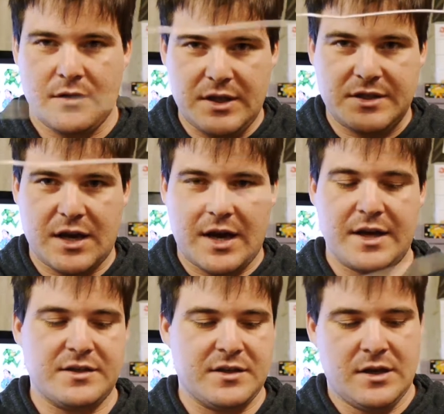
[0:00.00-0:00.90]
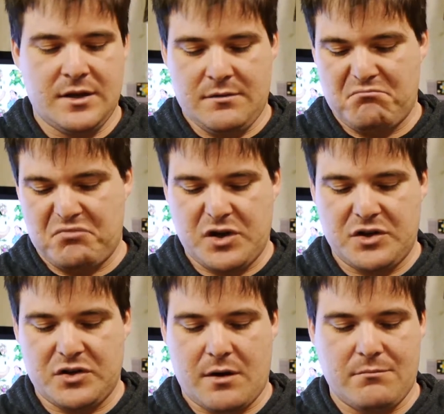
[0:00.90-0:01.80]
these guys, pretty
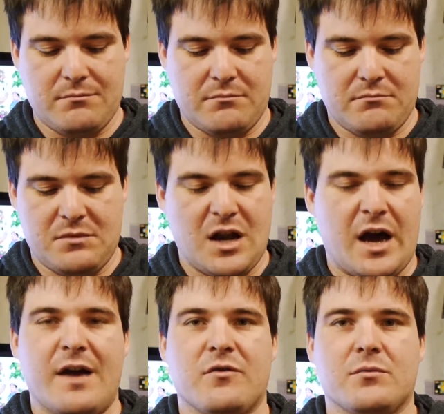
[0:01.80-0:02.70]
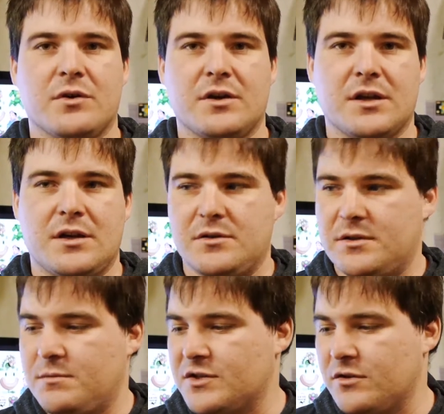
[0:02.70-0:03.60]
sure I'm not ever really going to use
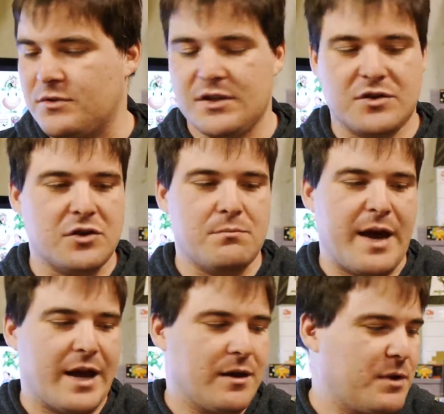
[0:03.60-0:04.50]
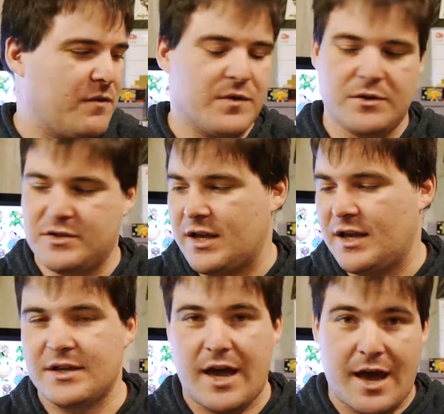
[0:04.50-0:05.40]
them. These are good backup headphones, I
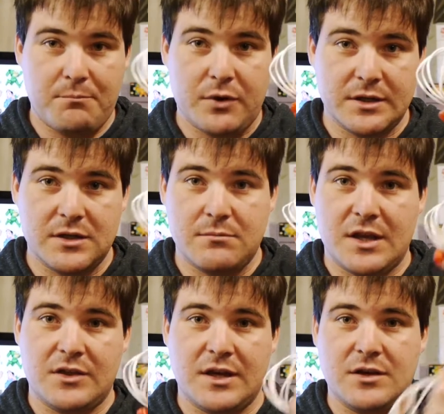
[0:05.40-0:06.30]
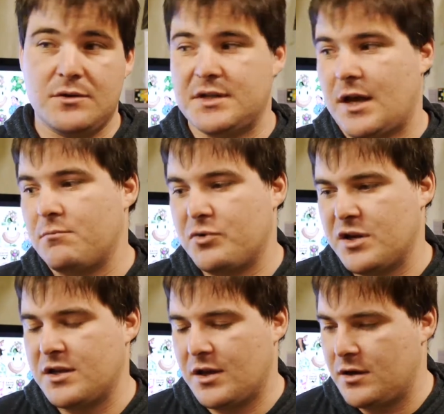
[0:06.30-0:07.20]
guess. I have plugged them in. They do sound
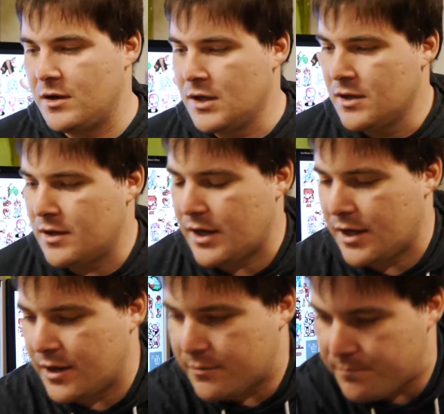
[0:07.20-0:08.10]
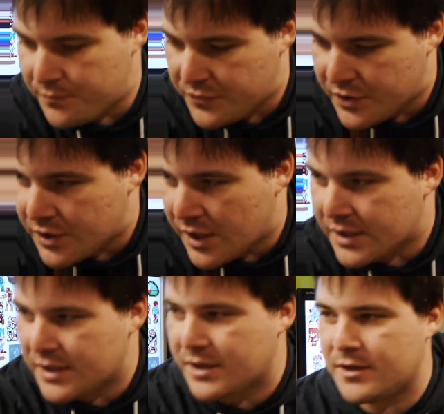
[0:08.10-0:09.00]
pretty good. They're not
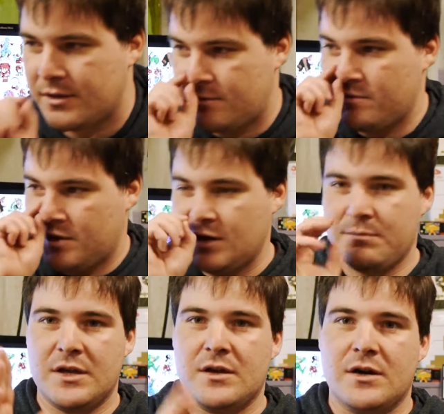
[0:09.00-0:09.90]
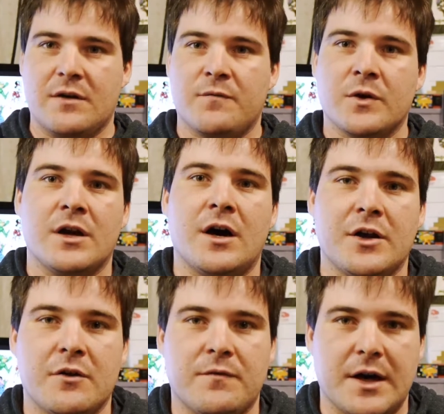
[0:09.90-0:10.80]
gonna be good enough for any
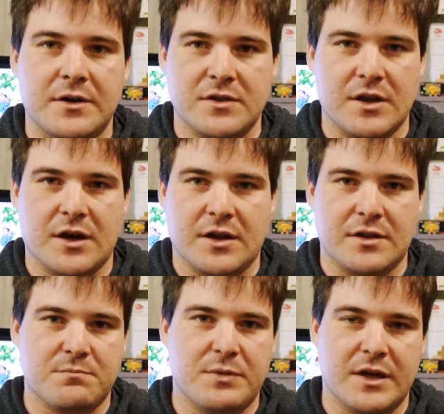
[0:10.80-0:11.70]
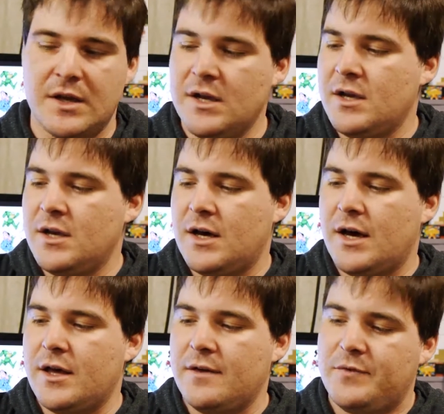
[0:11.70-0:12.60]
audiophiles in the audience, but
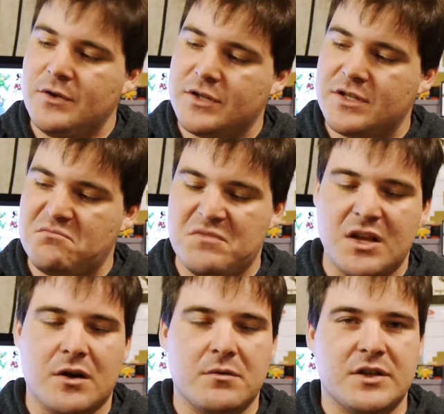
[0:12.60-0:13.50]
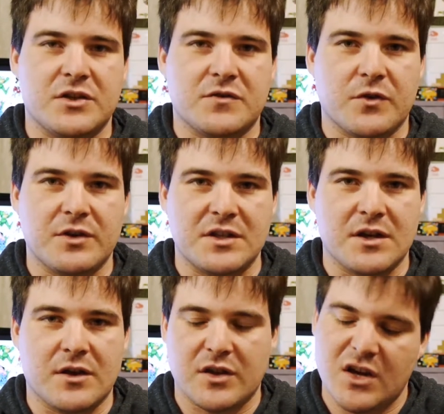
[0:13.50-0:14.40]
if you just, it's just for
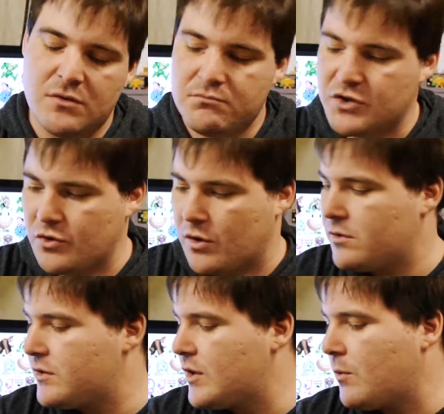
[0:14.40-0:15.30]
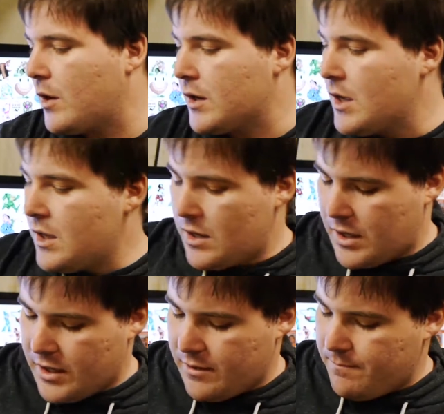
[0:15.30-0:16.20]
listening on the go, sure, they'll work.
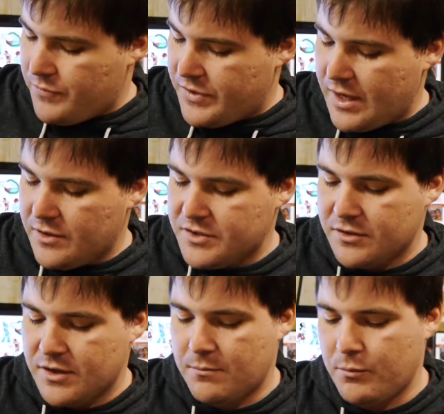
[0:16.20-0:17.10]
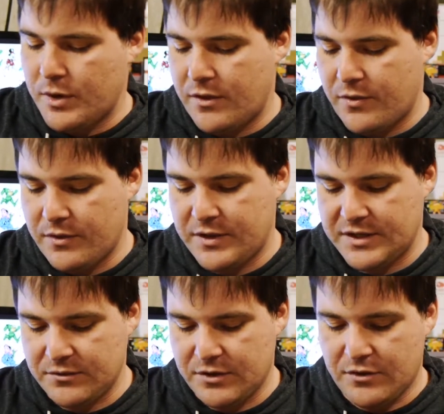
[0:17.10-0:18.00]
They also come with
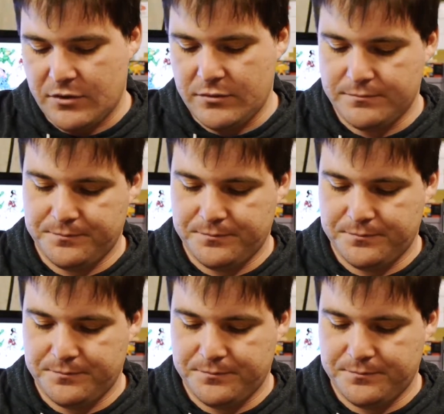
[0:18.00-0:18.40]
this little